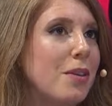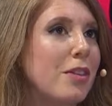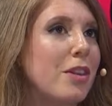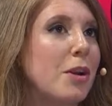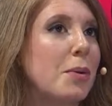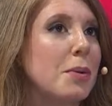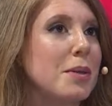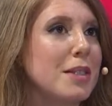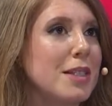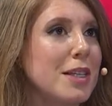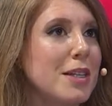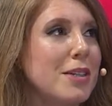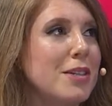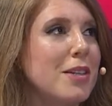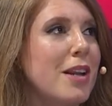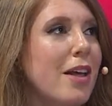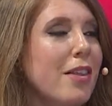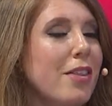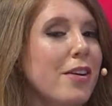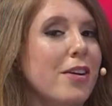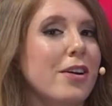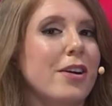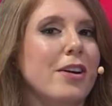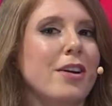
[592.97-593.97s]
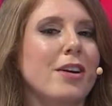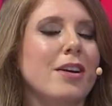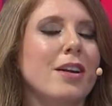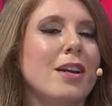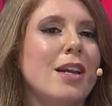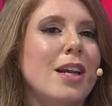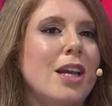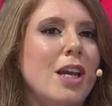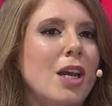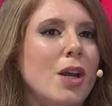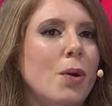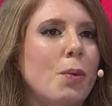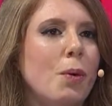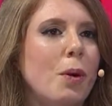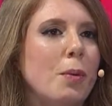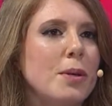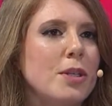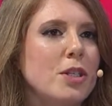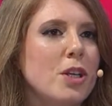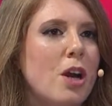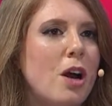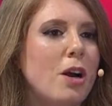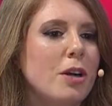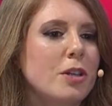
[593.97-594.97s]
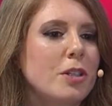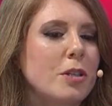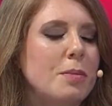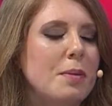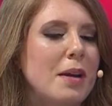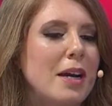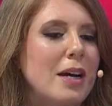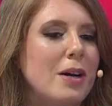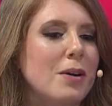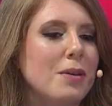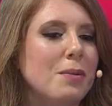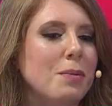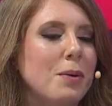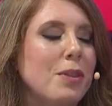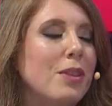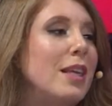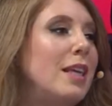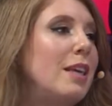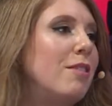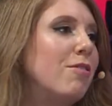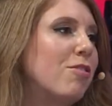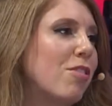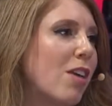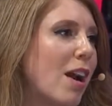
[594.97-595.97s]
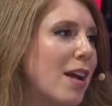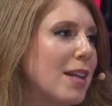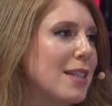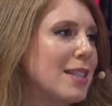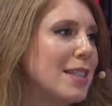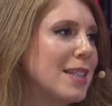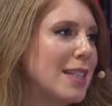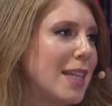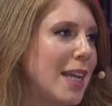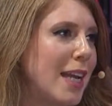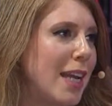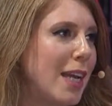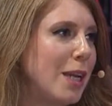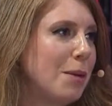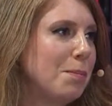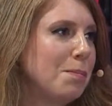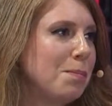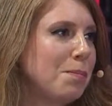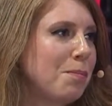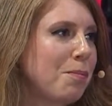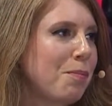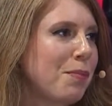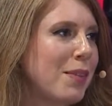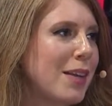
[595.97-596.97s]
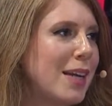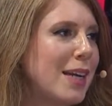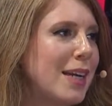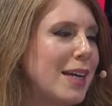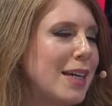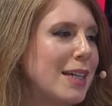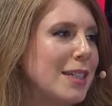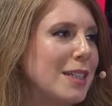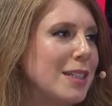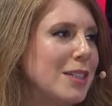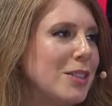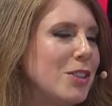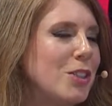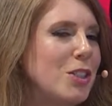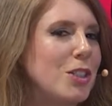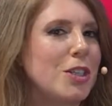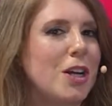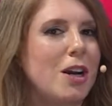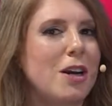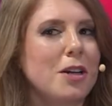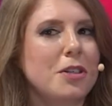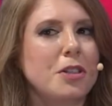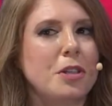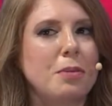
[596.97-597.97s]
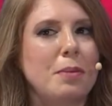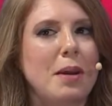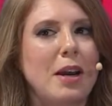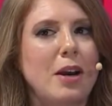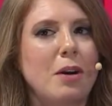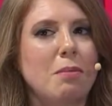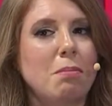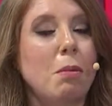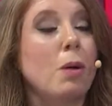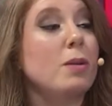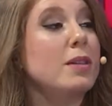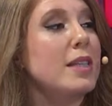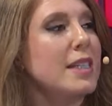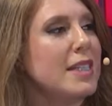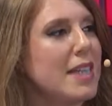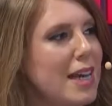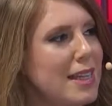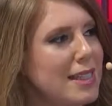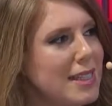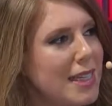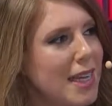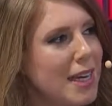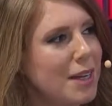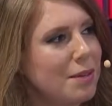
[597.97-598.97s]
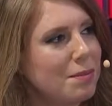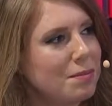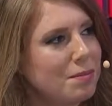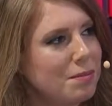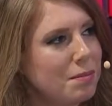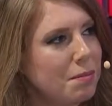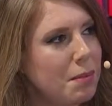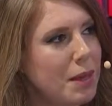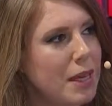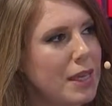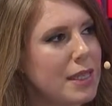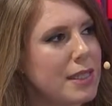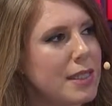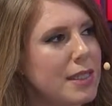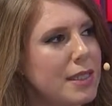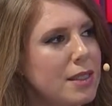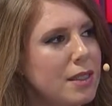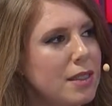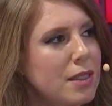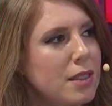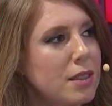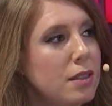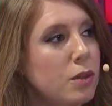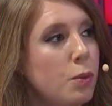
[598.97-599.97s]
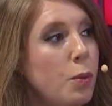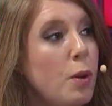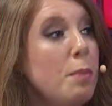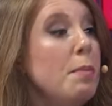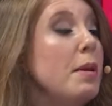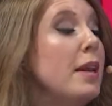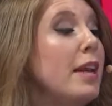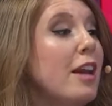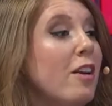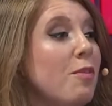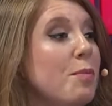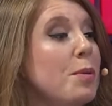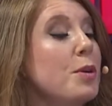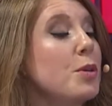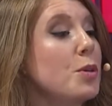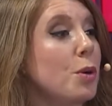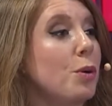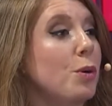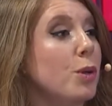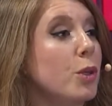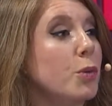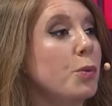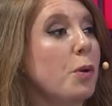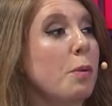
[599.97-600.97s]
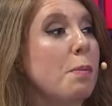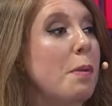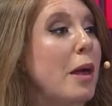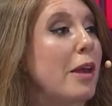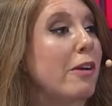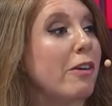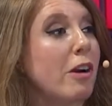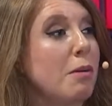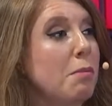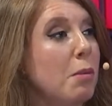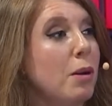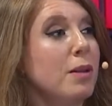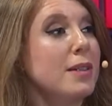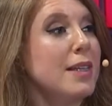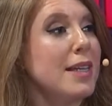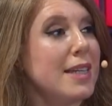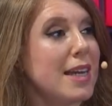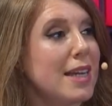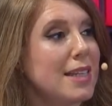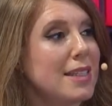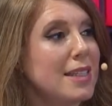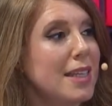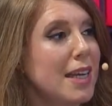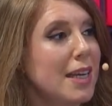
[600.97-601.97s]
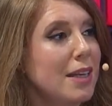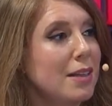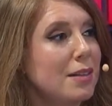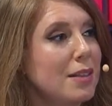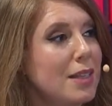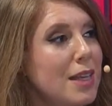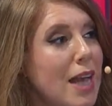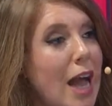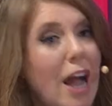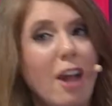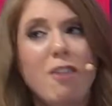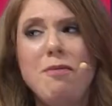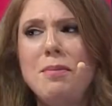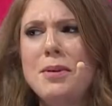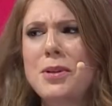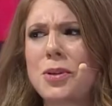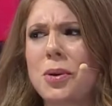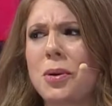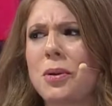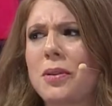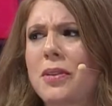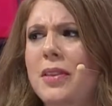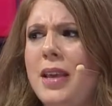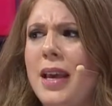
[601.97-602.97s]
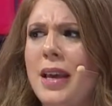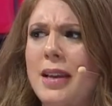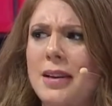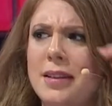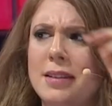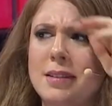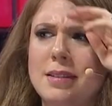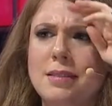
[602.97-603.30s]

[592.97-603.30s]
There was another where we talked about, with Eve Rodsky, she talked about multitasking, because women have been told we're better at multitasking. I've been told that.